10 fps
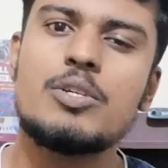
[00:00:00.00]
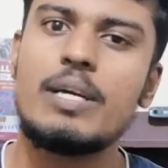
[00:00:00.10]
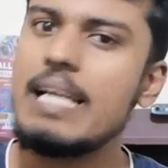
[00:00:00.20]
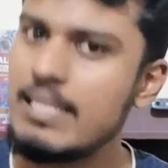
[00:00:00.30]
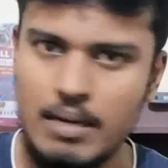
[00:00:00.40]

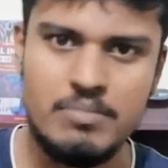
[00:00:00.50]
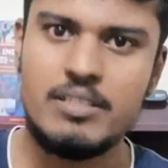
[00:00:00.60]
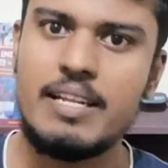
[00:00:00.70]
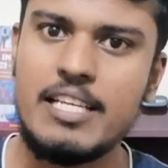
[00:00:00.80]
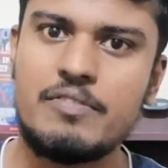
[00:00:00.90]
So that
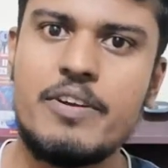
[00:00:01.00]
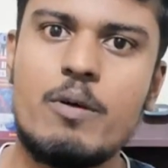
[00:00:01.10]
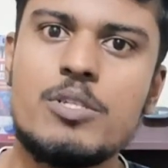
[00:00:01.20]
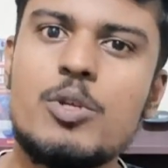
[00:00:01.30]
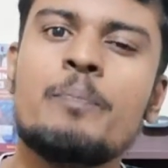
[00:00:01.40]
comes in the next
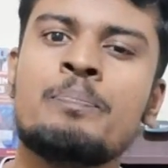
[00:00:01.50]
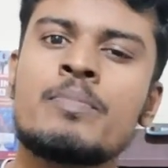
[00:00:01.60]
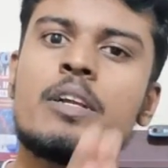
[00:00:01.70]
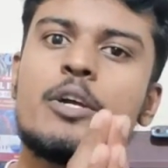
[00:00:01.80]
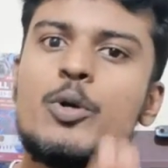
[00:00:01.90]
videos. So
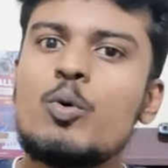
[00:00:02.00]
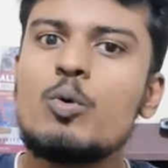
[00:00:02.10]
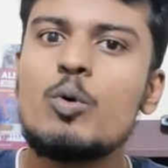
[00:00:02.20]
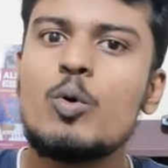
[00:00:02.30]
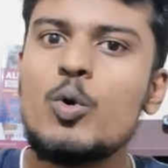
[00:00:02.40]

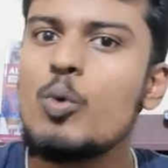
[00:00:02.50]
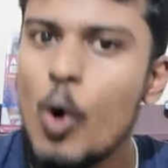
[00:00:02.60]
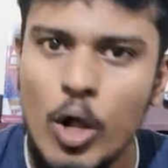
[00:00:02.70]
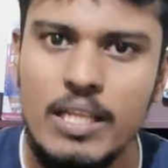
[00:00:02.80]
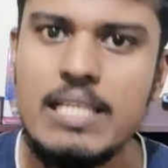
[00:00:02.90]
you
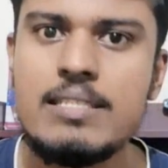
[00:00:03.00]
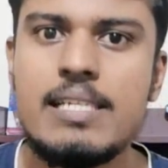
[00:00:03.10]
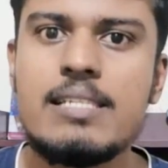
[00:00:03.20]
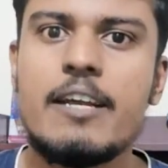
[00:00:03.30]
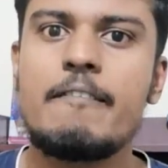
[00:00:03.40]
do all these
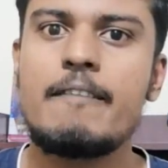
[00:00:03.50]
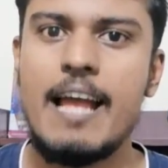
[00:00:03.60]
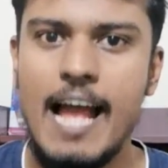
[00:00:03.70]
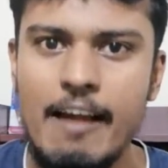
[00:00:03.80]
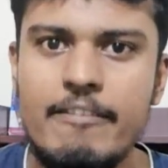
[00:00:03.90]
things
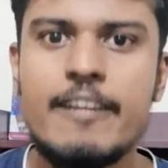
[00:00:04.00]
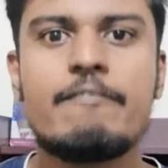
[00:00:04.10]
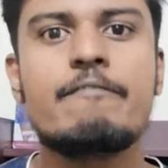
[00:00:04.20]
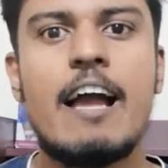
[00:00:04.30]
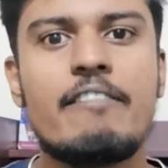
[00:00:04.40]
and
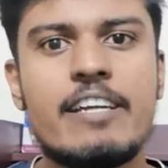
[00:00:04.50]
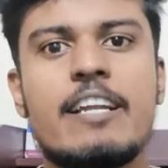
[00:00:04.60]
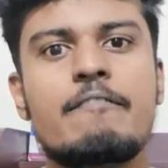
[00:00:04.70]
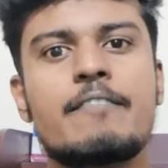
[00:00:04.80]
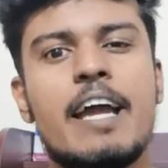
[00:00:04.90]
having
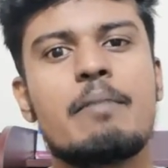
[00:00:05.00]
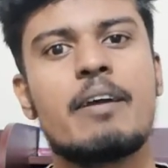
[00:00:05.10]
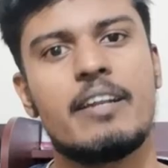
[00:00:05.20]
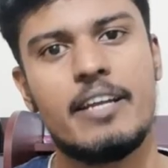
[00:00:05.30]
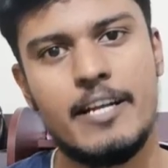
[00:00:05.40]
enough
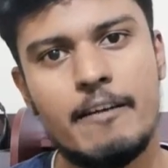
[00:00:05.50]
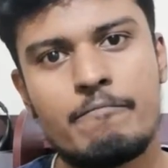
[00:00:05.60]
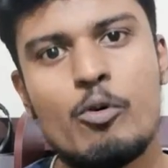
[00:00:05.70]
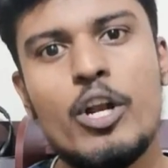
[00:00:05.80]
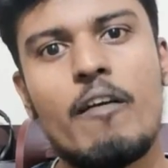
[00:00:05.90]
time and
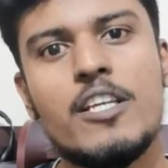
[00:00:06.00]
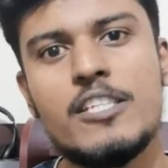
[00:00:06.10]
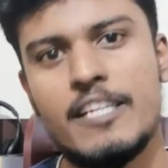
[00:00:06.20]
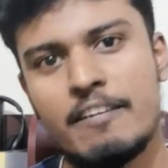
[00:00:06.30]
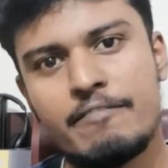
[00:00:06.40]
enough
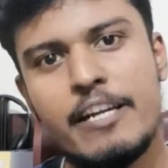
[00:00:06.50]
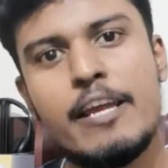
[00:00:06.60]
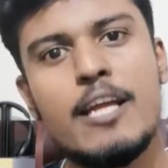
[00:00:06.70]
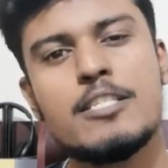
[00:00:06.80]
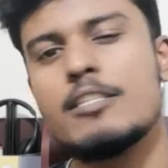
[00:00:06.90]
motivation, enough
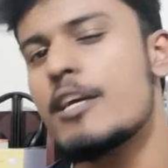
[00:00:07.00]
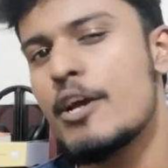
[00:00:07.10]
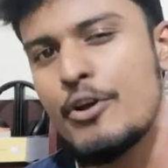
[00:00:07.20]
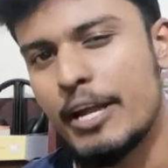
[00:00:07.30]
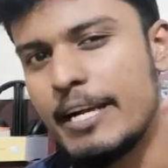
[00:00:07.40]
dedication,
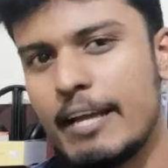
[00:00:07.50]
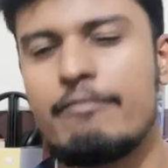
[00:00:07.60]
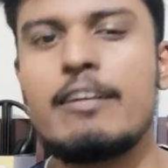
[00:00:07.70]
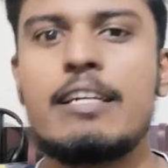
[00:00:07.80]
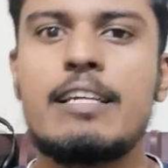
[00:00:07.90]
you can
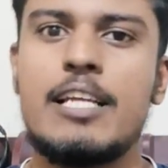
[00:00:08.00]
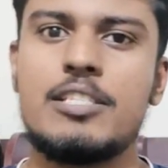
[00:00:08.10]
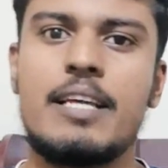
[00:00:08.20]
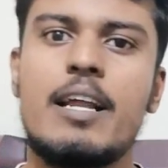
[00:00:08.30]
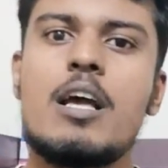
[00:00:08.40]
definitely
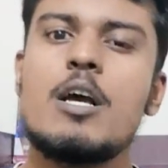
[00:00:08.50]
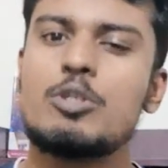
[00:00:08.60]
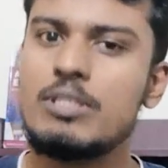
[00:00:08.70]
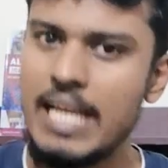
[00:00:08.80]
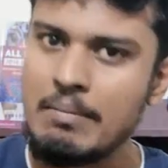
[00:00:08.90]
reach there.
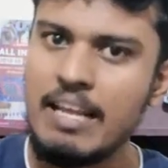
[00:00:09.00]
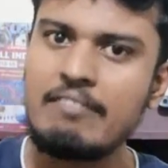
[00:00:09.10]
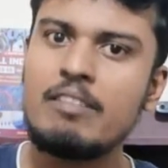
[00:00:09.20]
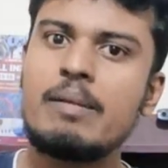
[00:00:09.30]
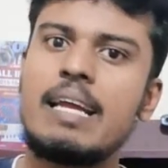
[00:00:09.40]
So the
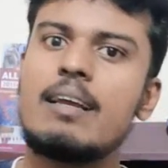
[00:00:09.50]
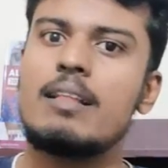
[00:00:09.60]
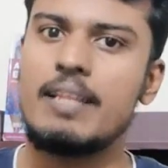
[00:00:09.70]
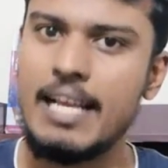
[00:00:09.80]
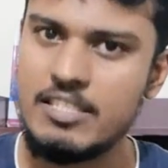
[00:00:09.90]
timeline will be
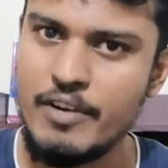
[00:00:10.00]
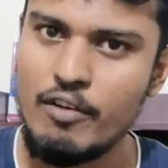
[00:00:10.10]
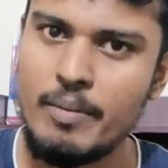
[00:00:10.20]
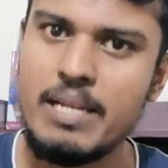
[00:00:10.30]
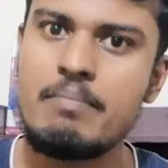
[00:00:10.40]
like the next
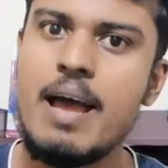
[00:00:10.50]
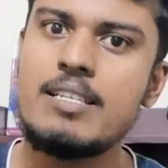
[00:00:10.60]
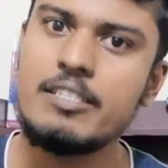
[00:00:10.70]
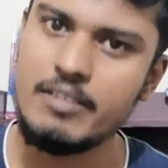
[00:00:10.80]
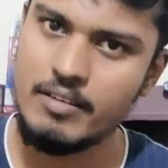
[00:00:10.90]
video will be
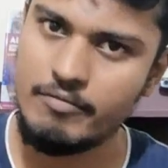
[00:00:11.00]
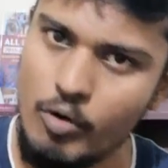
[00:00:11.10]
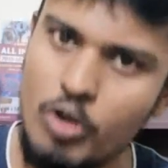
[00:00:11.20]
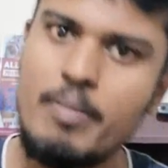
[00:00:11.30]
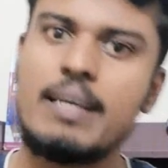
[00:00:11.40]
NIMHANS and
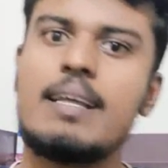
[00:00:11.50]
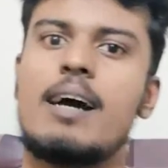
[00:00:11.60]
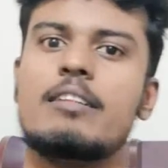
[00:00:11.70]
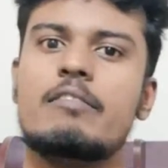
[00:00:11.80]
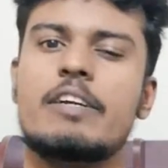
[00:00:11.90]
followed by the
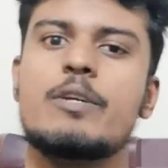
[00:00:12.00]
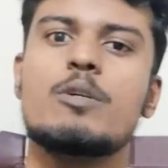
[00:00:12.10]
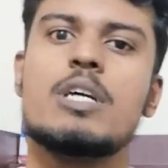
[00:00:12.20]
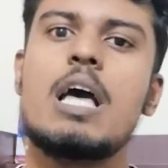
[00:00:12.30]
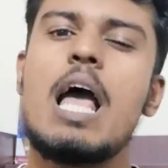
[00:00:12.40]
other
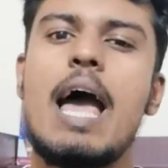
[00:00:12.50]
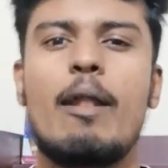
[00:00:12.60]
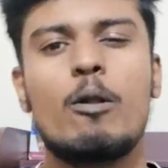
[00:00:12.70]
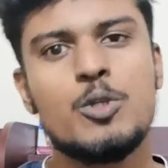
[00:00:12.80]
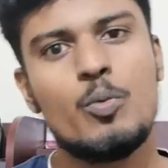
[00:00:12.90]
videos.
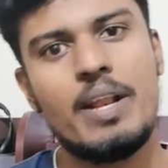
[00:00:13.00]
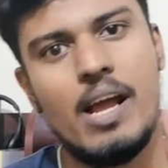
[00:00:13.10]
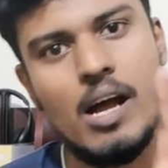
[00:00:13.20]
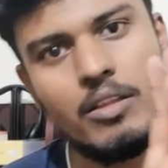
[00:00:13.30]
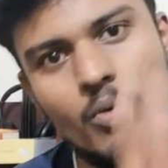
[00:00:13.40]
And also
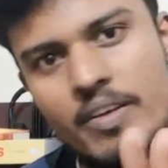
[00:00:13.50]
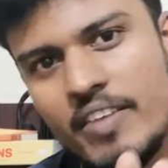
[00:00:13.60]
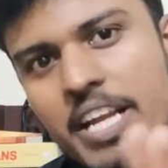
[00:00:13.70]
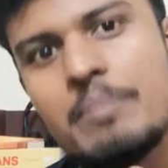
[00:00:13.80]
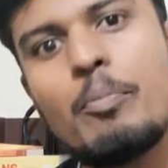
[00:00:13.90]

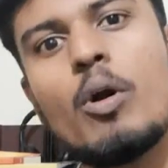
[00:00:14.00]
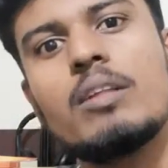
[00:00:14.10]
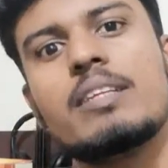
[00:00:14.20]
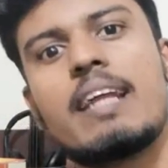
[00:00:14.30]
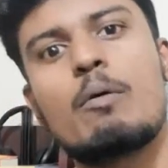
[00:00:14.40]
a very
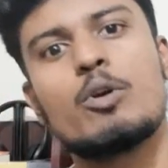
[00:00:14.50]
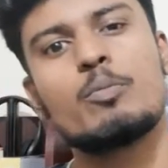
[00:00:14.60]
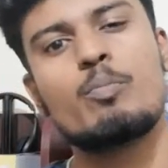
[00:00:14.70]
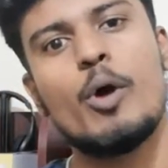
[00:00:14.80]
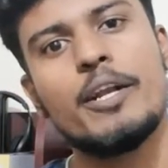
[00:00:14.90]
important thing I want
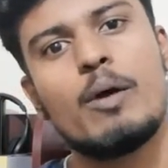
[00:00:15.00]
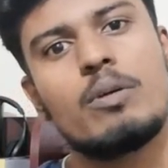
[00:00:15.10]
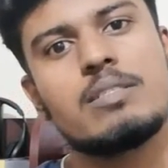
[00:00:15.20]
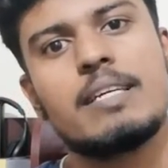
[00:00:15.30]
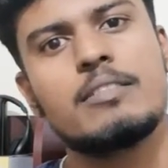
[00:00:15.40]
to point
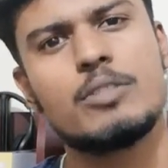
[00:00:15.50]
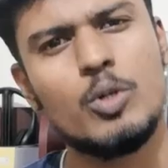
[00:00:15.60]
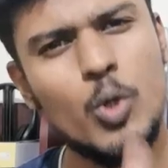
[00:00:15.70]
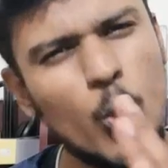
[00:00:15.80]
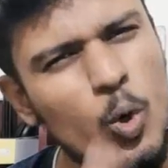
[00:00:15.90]
out is that
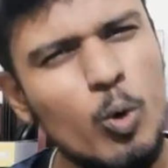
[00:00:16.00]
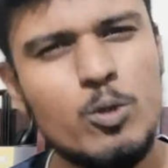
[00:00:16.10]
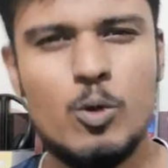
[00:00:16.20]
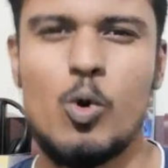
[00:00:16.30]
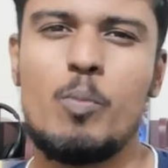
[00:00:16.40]
don't
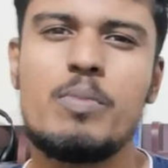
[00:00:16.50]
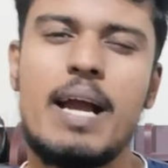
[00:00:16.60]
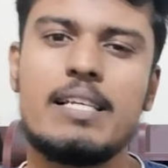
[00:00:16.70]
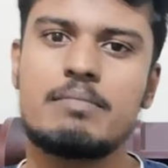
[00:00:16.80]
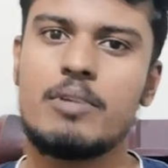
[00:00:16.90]
lose hope,
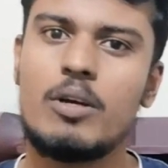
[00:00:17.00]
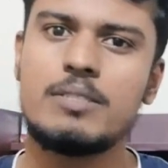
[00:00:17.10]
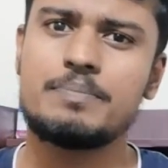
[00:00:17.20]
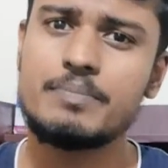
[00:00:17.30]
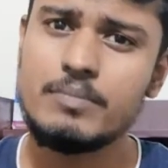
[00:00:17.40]
guys,
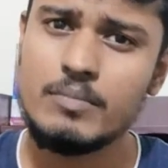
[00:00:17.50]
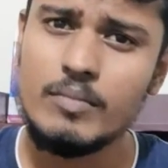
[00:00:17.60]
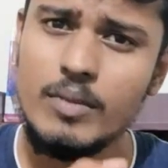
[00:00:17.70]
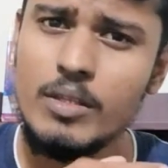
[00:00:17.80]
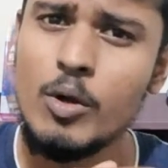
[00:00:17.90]
because
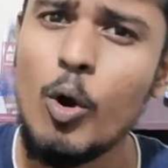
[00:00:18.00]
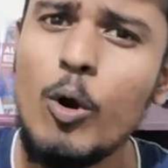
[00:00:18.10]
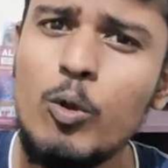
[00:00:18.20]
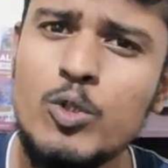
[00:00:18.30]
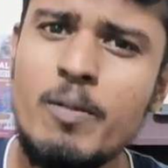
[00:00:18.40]

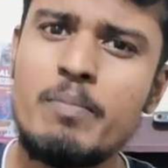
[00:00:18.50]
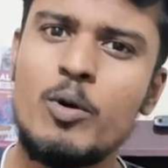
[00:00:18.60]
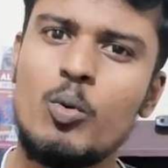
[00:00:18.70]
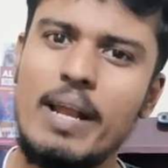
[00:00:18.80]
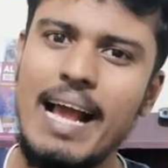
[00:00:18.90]
all those
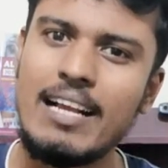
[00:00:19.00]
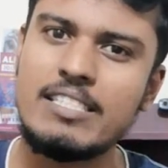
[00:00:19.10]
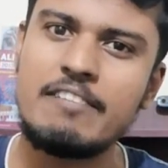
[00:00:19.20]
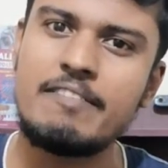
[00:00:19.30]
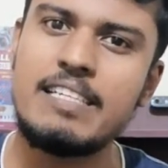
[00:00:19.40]
people who are
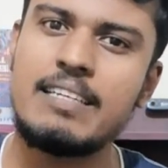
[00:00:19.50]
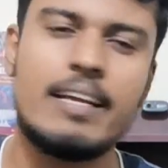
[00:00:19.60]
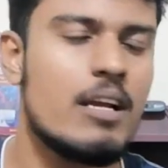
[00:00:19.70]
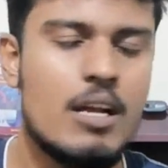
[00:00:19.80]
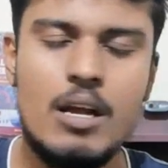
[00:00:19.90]
actually feeling
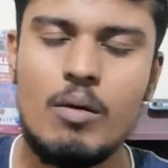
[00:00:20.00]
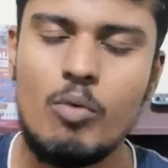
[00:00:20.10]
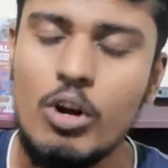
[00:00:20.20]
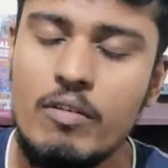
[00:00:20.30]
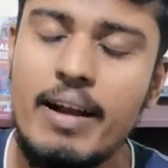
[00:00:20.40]
like
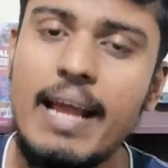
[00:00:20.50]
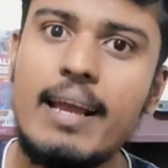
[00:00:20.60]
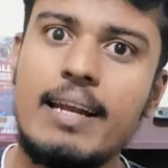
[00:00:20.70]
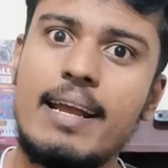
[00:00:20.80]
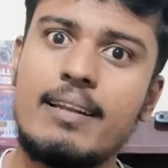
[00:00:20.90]
whatever
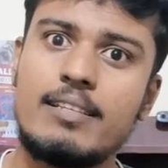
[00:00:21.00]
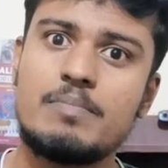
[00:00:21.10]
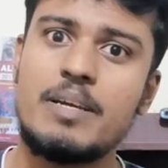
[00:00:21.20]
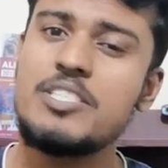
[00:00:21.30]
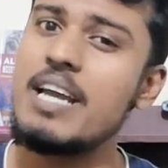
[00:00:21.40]
rank I'll get in
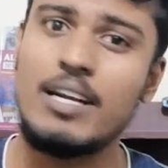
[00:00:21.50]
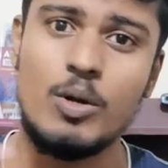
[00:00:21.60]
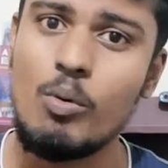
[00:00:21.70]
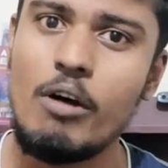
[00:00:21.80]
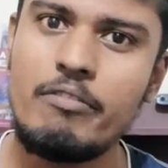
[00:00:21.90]
this PG,
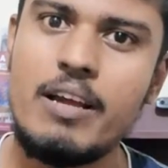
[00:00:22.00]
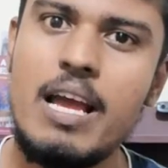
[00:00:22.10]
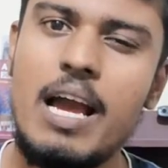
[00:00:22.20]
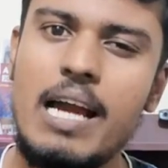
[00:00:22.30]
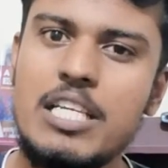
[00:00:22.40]
I'll go off.
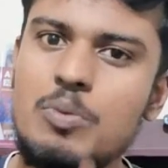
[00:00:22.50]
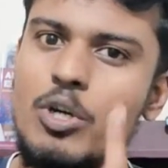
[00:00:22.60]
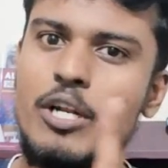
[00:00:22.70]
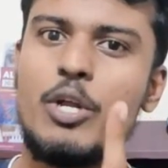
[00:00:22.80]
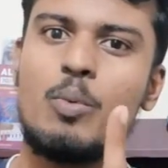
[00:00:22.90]
I just
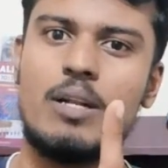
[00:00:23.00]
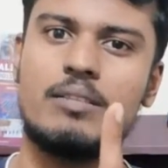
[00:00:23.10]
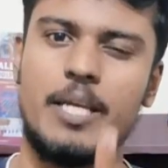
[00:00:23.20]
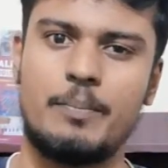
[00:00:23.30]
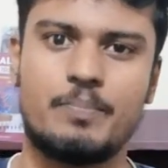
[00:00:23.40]
want to tell you
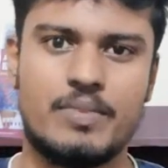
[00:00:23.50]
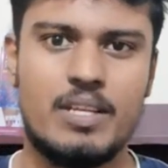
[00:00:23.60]
one thing.